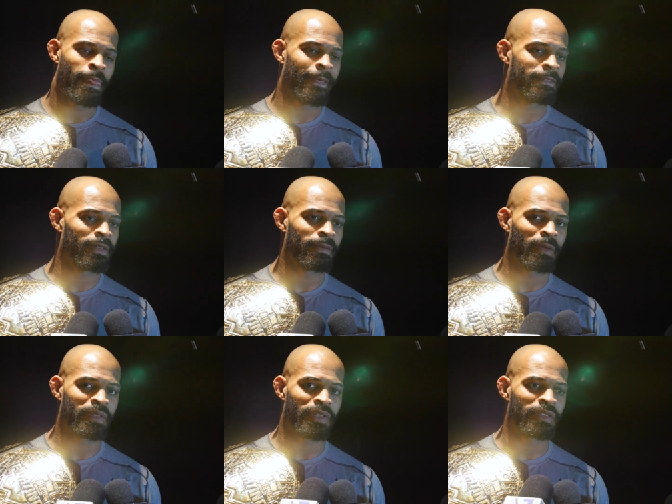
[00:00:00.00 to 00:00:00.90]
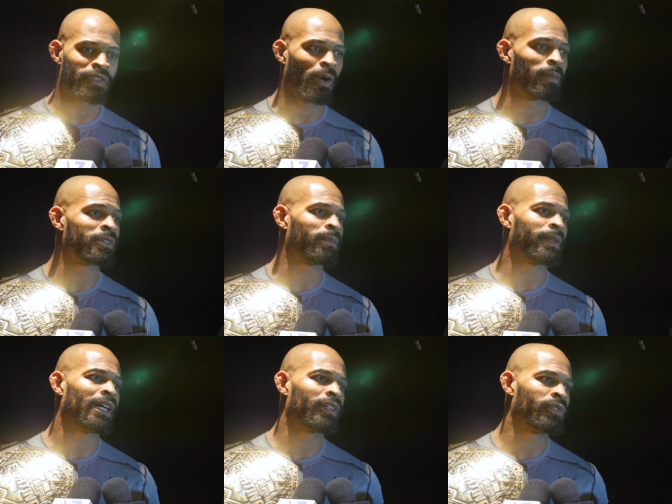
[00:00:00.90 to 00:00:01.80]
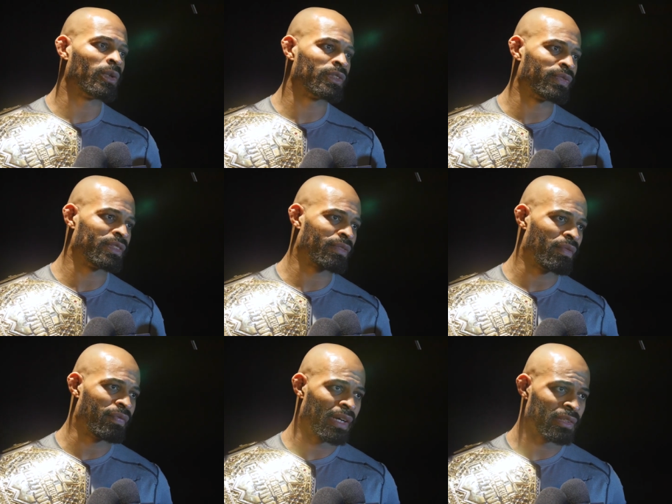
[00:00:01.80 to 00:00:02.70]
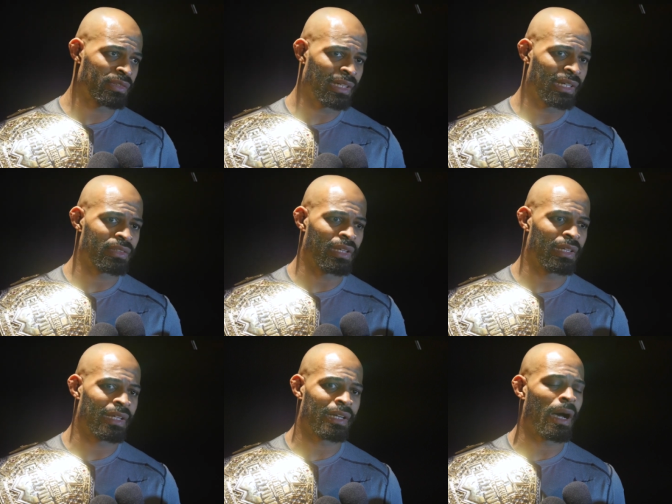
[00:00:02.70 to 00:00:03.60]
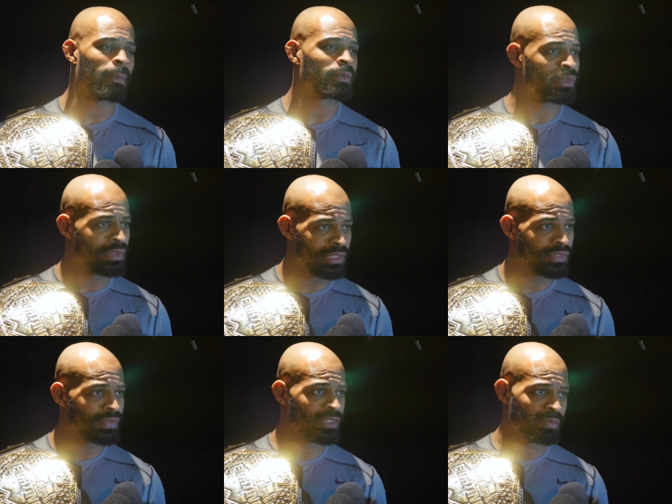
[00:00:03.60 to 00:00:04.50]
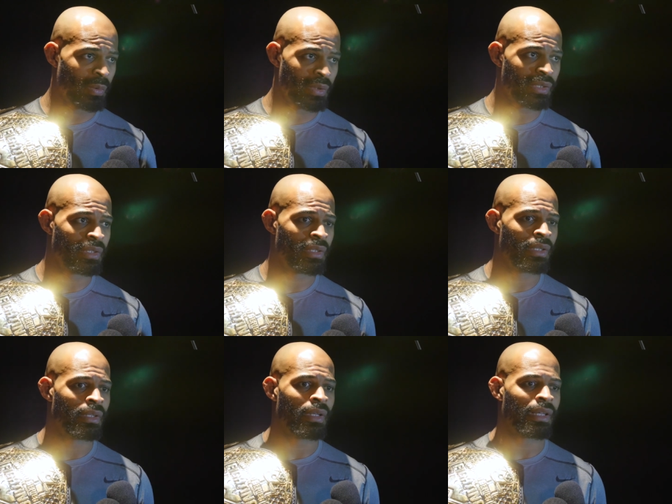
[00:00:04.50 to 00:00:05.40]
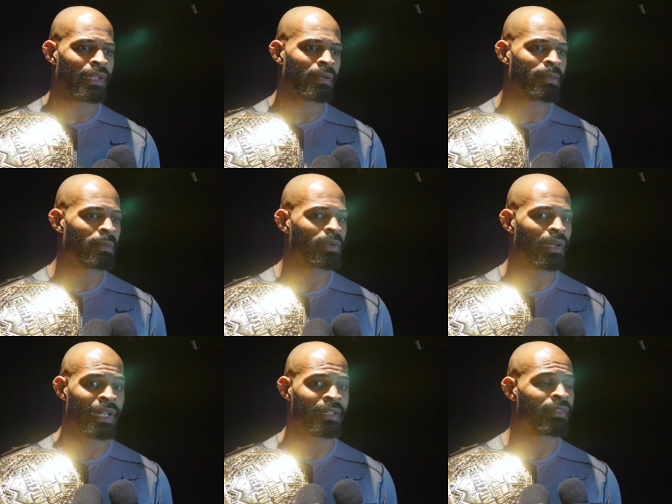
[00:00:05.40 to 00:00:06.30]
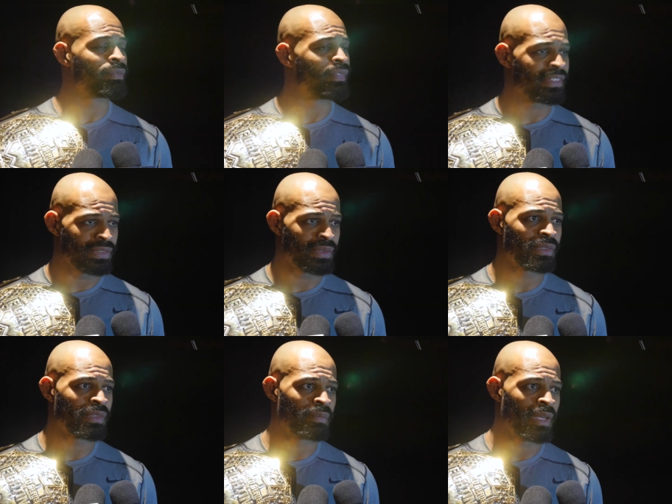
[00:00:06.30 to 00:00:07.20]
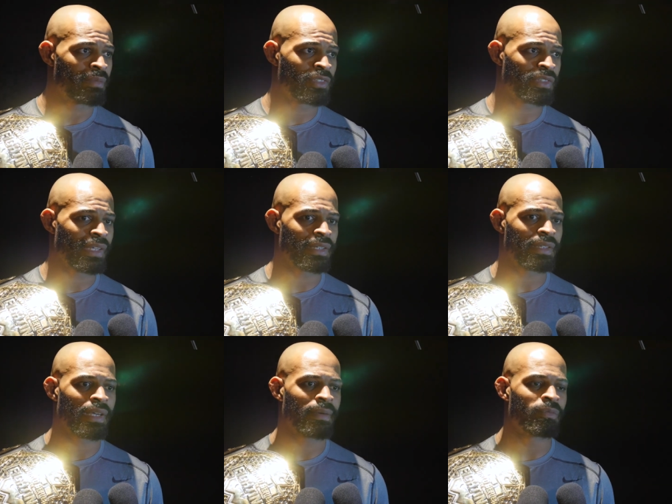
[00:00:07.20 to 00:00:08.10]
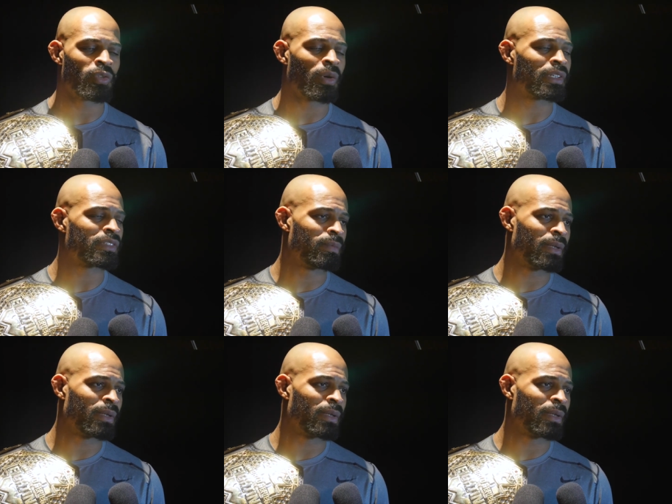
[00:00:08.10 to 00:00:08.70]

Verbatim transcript: it's a it, it just opens up a lot of doors for different fighters, a lot of a lot of opportunities for the sport, a lot of people, a lot of investors, and and just like uh, New York is a